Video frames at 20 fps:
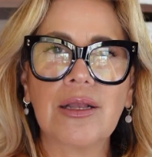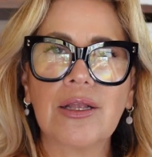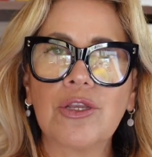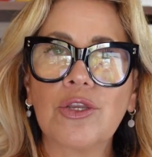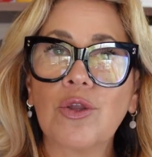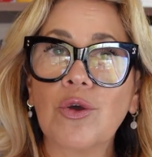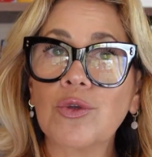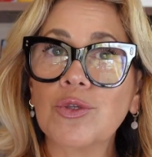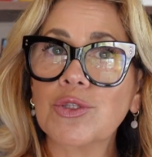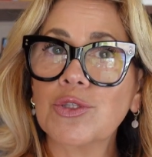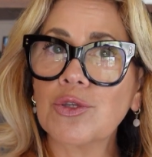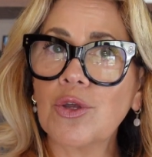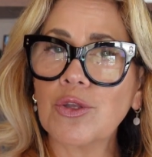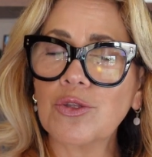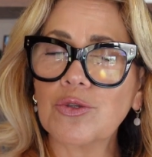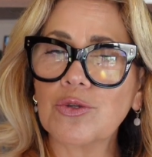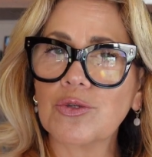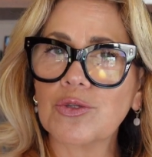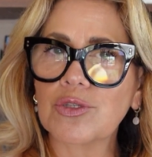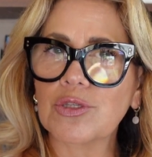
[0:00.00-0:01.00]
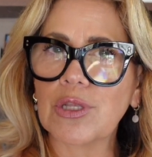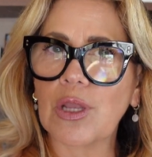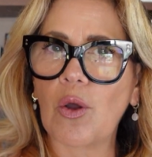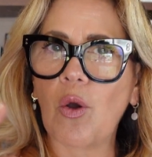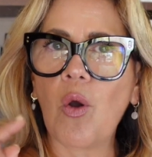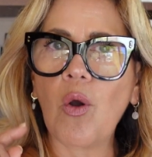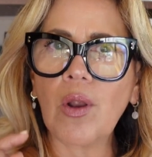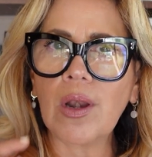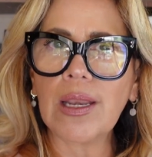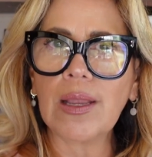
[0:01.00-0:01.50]
Nosotros, the
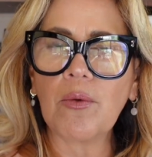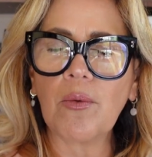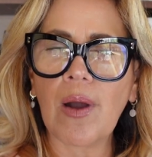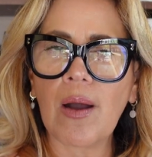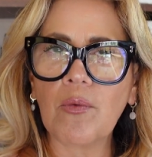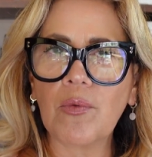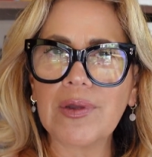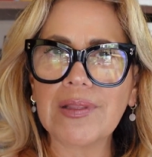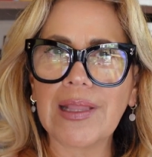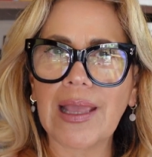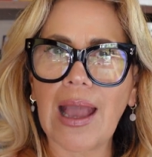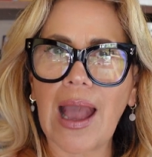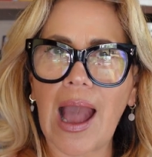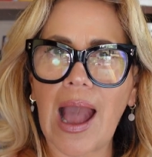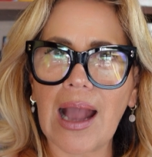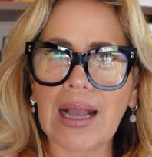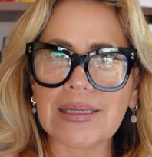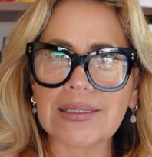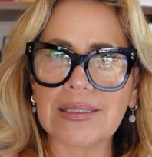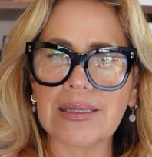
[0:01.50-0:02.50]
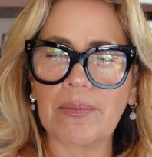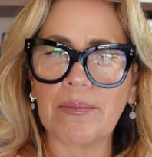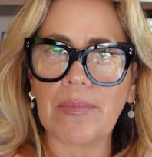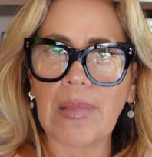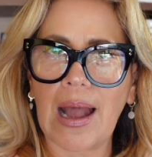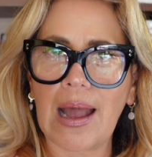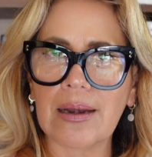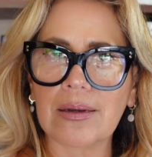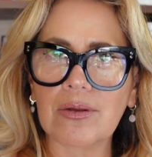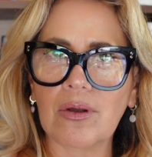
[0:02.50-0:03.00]
only one with the accent
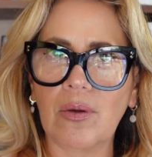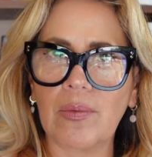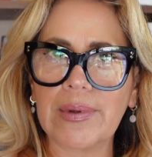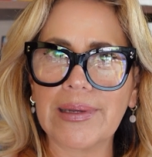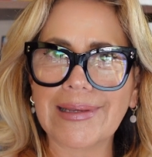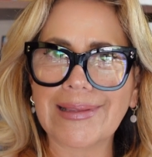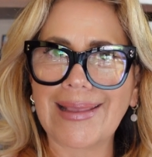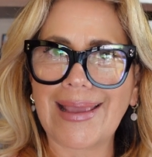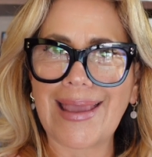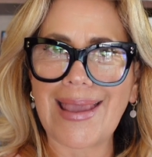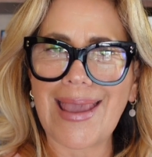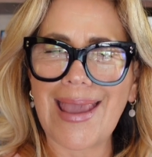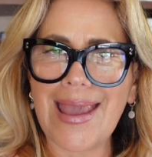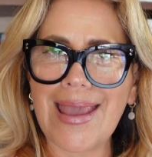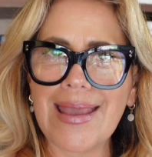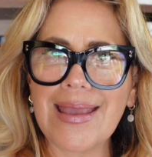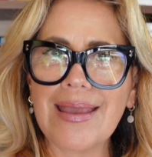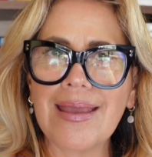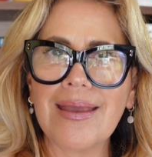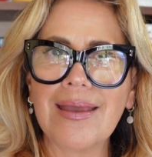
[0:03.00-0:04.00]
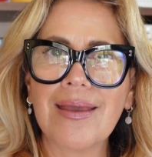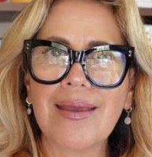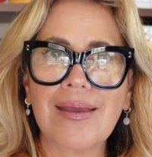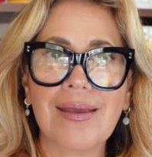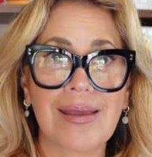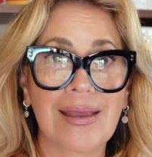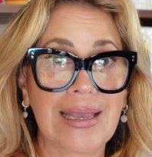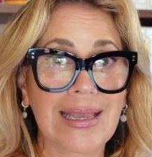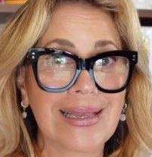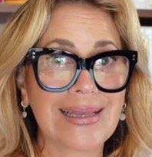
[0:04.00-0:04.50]
mark over the A,
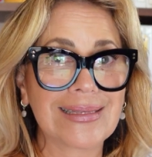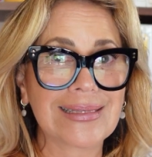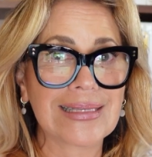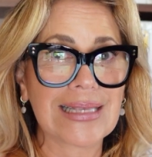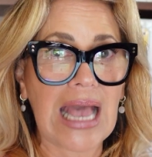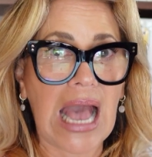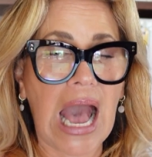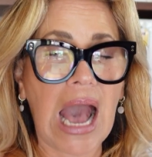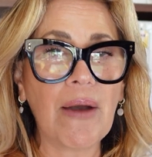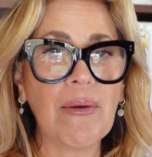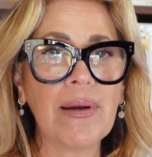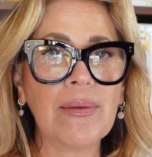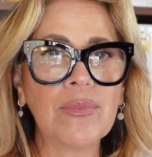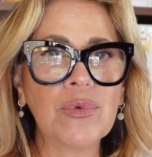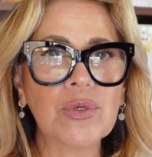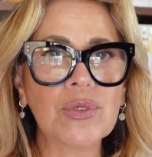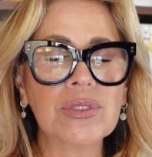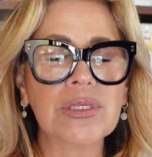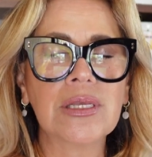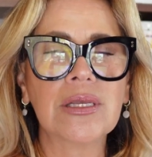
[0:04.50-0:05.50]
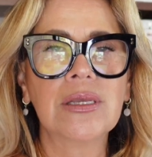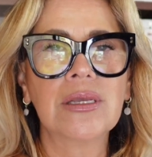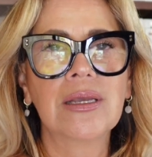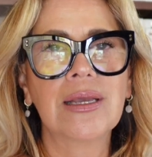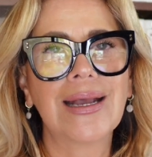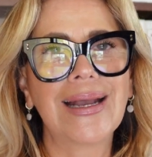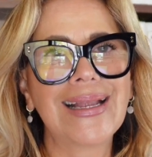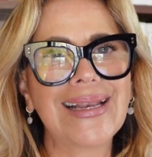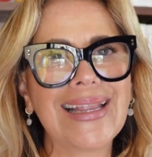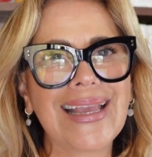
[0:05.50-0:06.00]
is habamos,
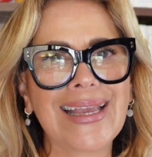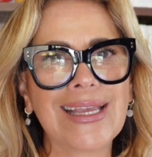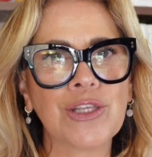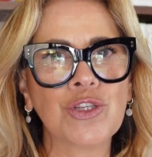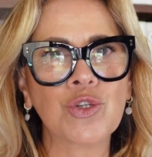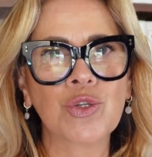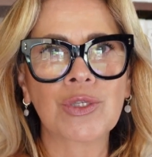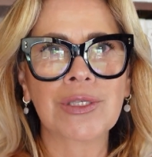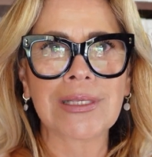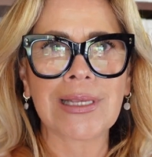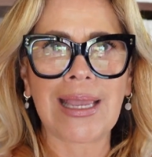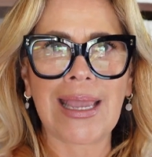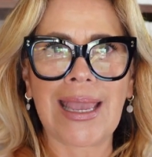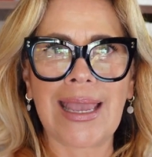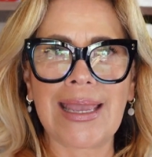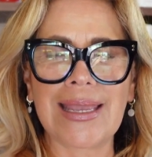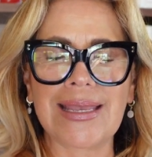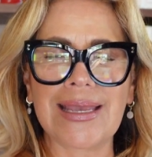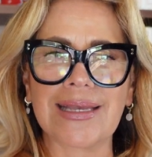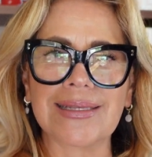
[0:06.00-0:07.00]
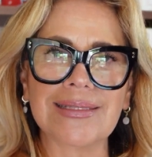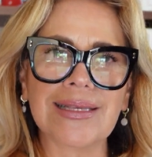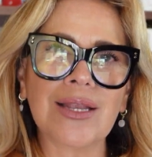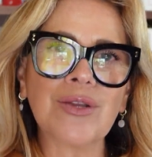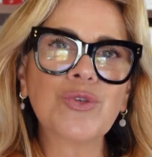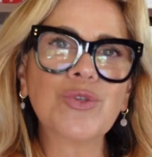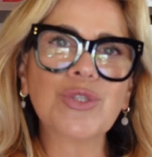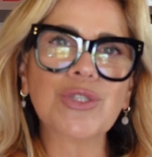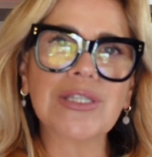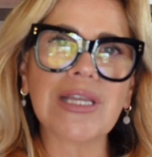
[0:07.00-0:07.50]
and ellos, ellas, and
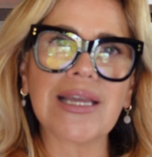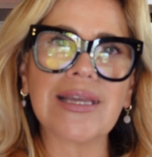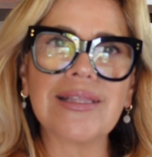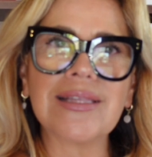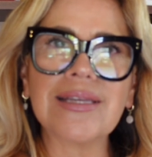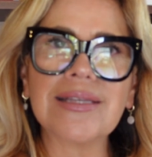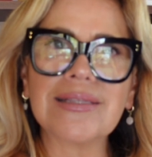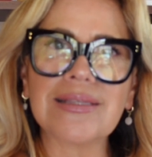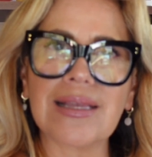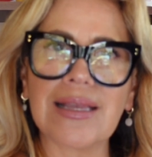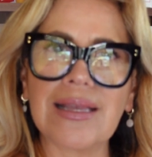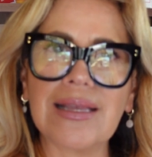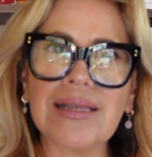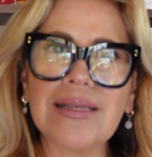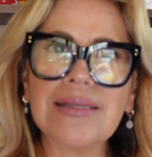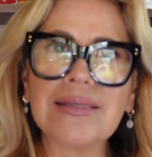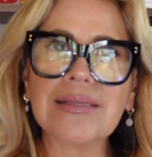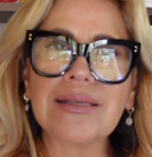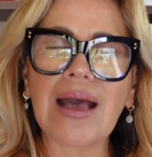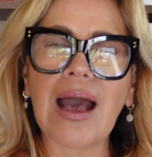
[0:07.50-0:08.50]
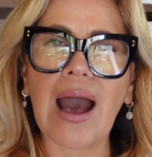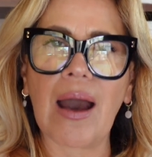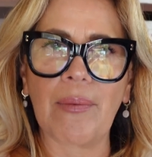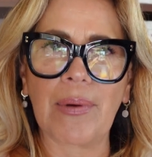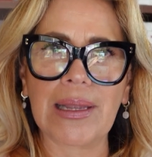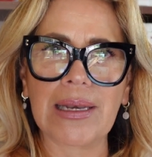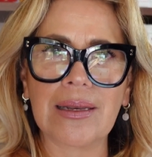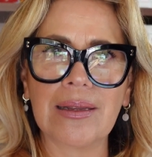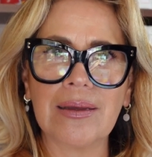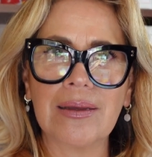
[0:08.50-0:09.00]
ustedes is
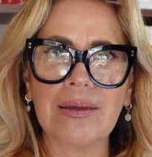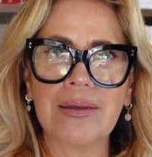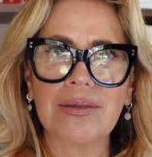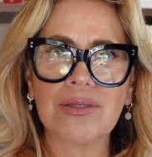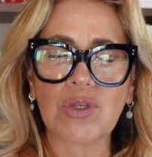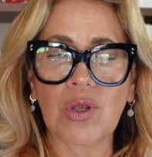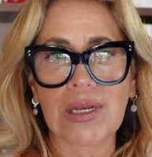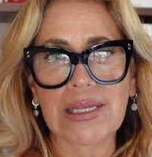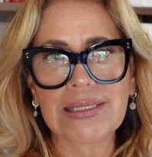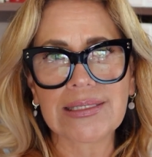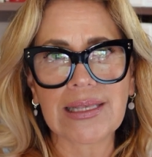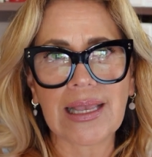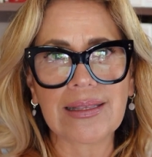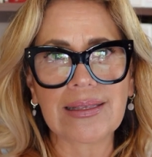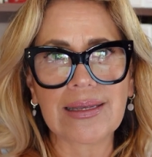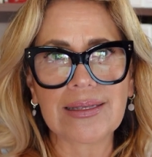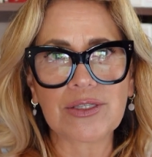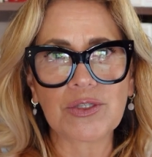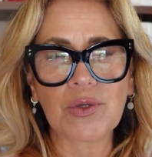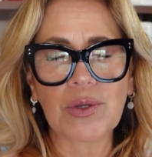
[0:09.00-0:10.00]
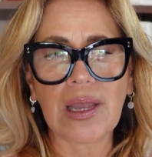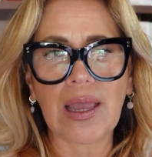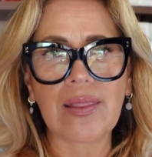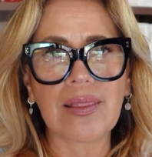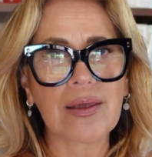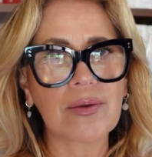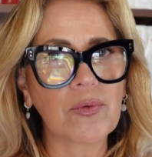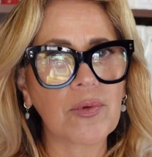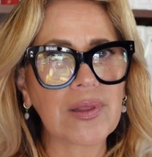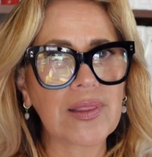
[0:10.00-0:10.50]
haban. So let's say that
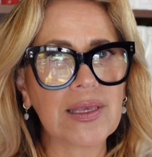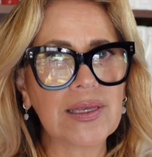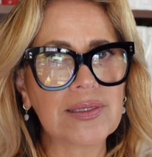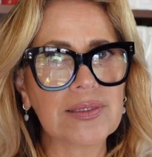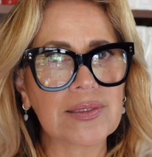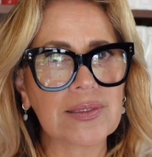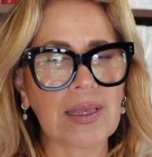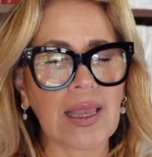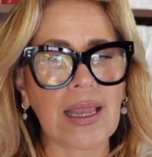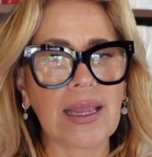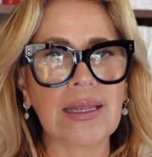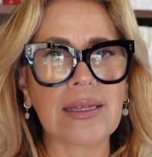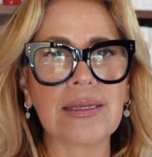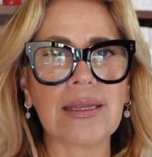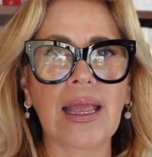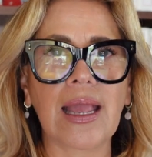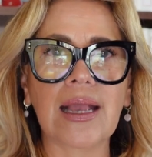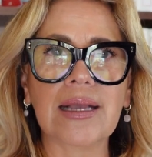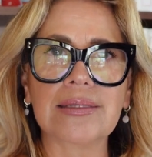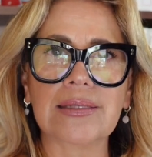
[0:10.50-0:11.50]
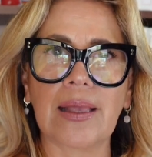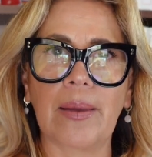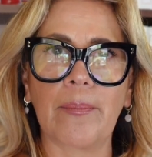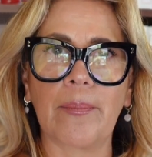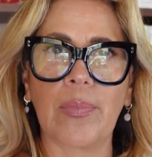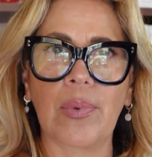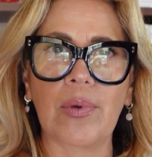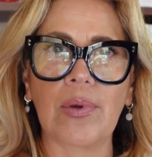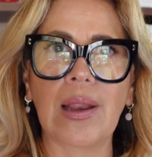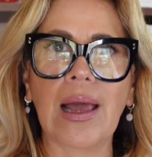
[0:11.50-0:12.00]
together with the same
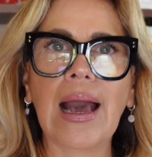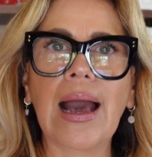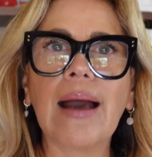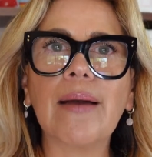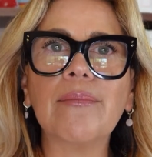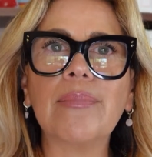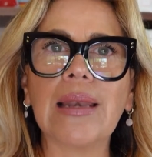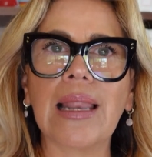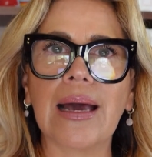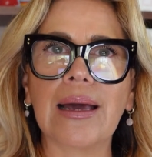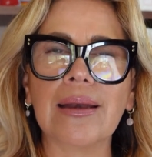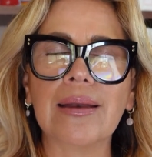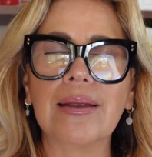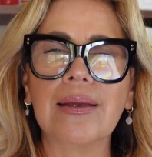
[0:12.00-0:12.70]
example. Hablar.